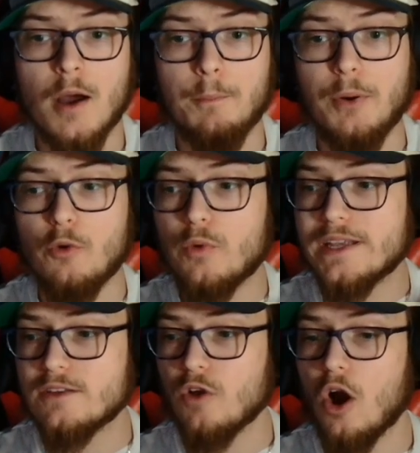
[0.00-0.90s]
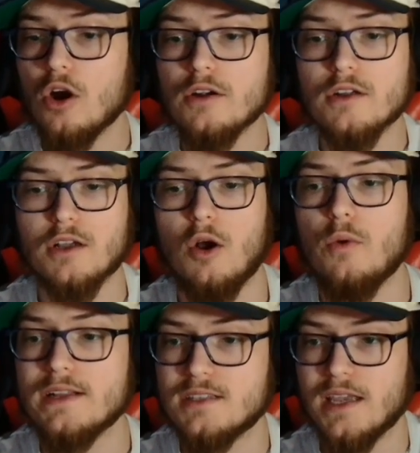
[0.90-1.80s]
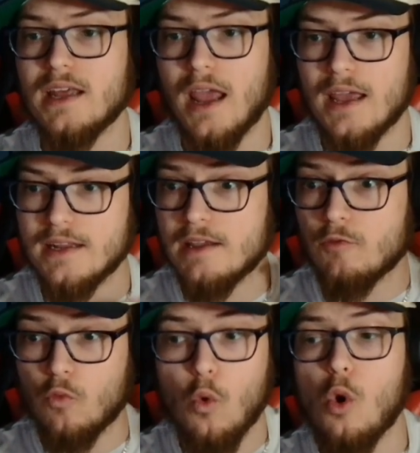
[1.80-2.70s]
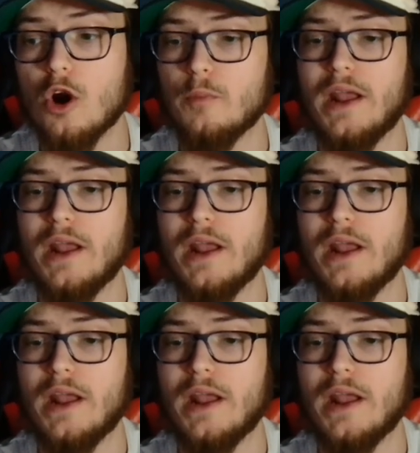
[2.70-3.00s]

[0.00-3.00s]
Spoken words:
but we aren't going to get any warm